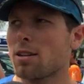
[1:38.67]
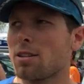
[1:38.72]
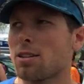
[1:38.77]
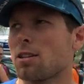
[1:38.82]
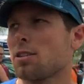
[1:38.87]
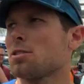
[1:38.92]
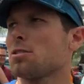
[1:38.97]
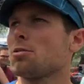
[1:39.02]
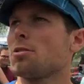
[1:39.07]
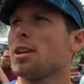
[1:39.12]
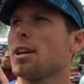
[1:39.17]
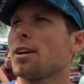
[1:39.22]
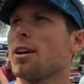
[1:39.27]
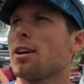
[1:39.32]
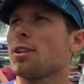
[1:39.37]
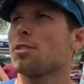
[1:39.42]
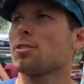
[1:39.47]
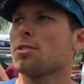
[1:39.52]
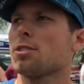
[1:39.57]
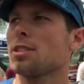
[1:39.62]
uh, it's really
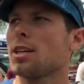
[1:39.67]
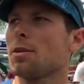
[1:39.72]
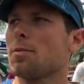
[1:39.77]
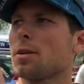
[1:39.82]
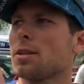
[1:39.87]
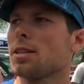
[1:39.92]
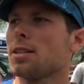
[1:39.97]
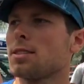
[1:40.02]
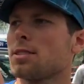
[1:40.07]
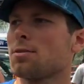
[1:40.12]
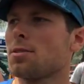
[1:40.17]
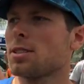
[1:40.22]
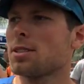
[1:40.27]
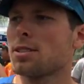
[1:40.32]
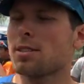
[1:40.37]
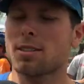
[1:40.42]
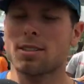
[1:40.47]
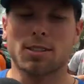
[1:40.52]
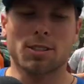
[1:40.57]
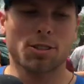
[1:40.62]
hard to say, but it
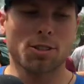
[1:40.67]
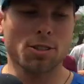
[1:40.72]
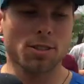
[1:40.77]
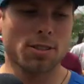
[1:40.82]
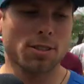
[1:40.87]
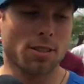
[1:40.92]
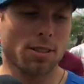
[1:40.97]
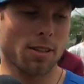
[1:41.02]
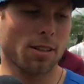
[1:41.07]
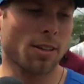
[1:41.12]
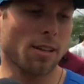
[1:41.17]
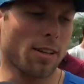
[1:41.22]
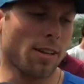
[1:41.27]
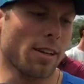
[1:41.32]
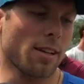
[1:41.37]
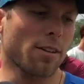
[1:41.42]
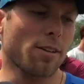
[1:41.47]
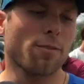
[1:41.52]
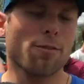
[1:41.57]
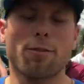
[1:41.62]
was just
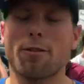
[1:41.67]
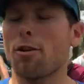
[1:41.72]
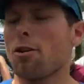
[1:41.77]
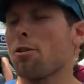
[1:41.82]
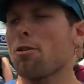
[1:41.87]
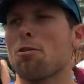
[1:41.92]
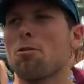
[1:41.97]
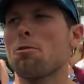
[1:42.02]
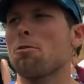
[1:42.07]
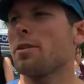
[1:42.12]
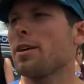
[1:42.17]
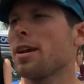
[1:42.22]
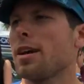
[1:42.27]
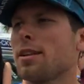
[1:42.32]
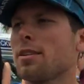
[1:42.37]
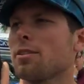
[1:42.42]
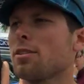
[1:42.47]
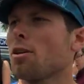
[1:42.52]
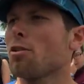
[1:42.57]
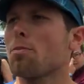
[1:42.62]
in the flow, we
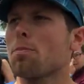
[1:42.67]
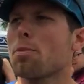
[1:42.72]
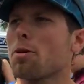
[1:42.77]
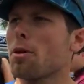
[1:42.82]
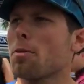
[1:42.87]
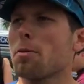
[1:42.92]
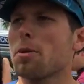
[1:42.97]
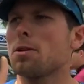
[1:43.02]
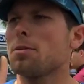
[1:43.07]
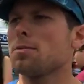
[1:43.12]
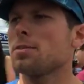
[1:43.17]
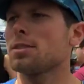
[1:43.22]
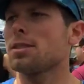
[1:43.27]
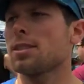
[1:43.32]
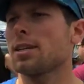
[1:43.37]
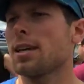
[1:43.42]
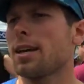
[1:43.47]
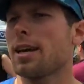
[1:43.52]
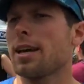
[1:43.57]
had no problems.